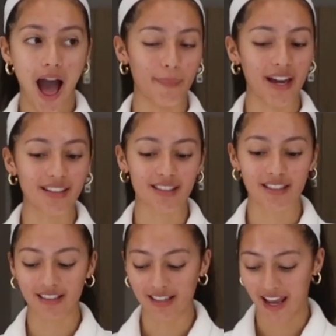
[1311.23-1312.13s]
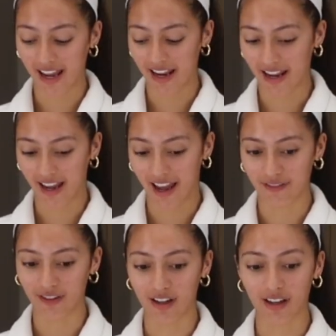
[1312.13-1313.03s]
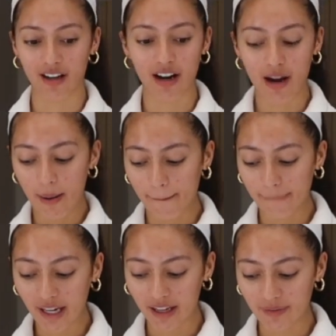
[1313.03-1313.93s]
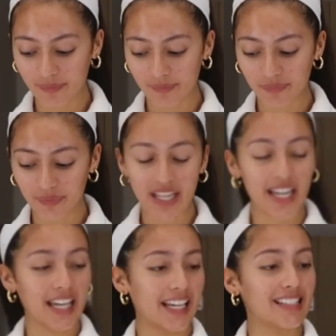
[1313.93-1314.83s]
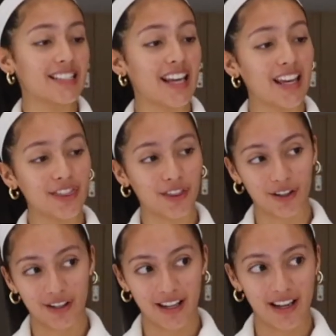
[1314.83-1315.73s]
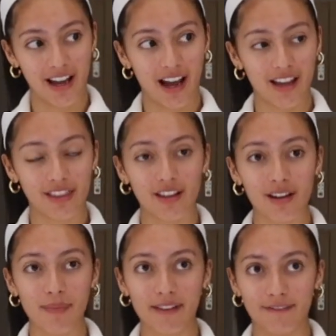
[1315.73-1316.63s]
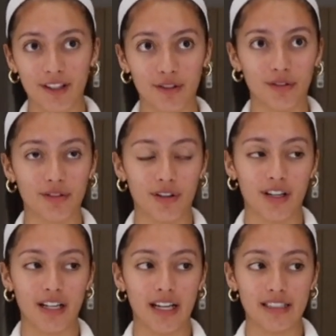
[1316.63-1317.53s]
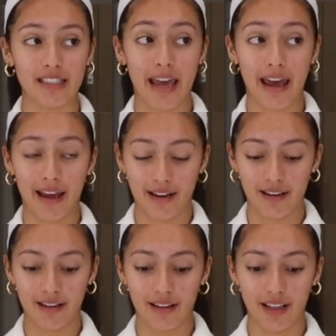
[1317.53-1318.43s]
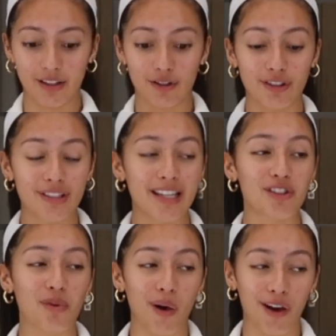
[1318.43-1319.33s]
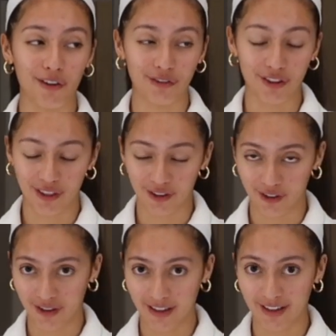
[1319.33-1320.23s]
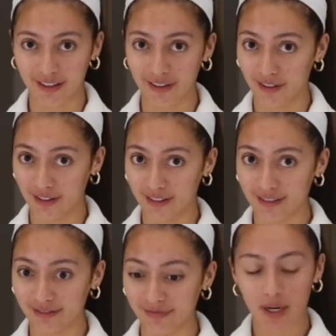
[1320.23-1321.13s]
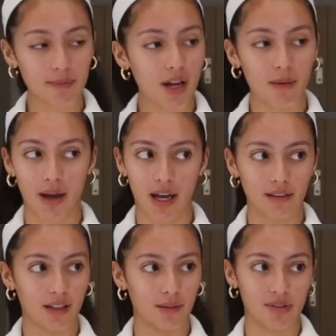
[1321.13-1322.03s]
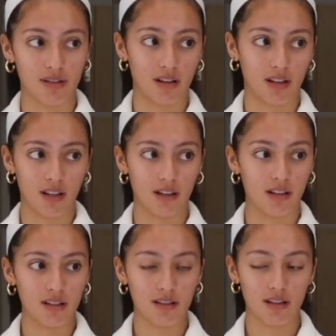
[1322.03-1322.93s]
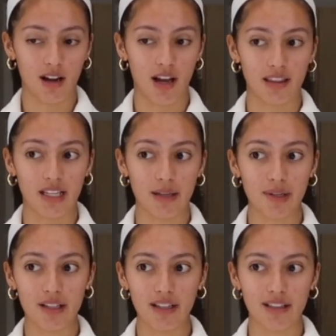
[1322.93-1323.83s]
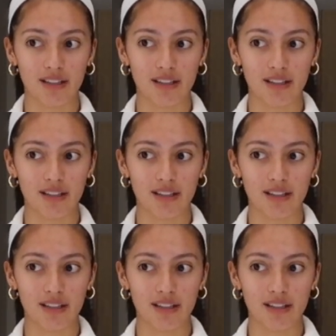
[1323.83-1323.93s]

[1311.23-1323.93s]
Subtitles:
Best day ever. But it's 10:30. I thought my facial started at 10. It starts at 12:30, y'all. But I'm not mad that I'm stuck here. I think I'm gonna like